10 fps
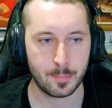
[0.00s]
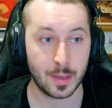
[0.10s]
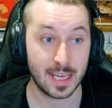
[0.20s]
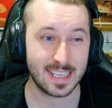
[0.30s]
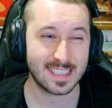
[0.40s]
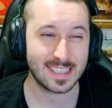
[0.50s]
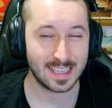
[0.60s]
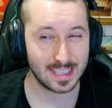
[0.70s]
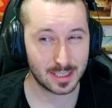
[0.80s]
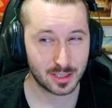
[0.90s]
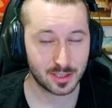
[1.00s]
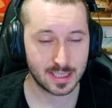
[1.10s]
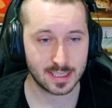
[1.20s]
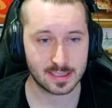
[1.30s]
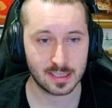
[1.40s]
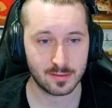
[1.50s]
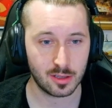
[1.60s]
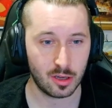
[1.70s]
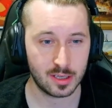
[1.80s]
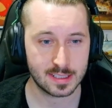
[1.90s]
But at the under 2000 level,
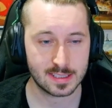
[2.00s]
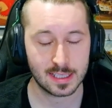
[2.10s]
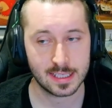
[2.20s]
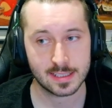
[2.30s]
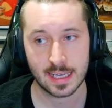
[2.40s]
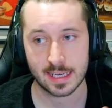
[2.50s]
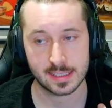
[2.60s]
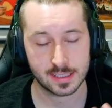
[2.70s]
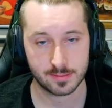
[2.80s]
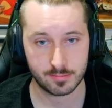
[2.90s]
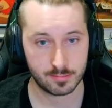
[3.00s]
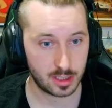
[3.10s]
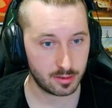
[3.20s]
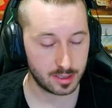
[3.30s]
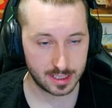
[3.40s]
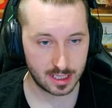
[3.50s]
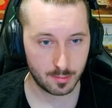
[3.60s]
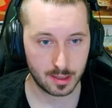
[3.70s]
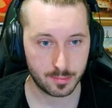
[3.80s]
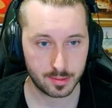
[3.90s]
honestly, tactics generally come
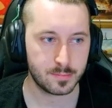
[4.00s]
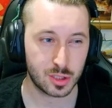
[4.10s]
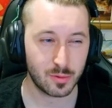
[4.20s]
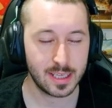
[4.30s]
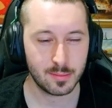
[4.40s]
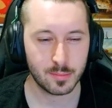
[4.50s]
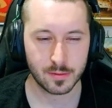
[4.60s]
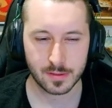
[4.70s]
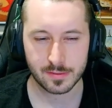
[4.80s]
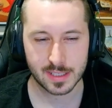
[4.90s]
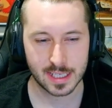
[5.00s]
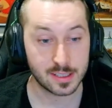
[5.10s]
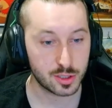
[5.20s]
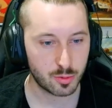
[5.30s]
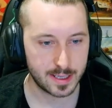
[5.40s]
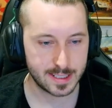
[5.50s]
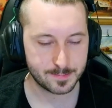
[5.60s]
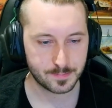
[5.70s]
up between move 15 and 20.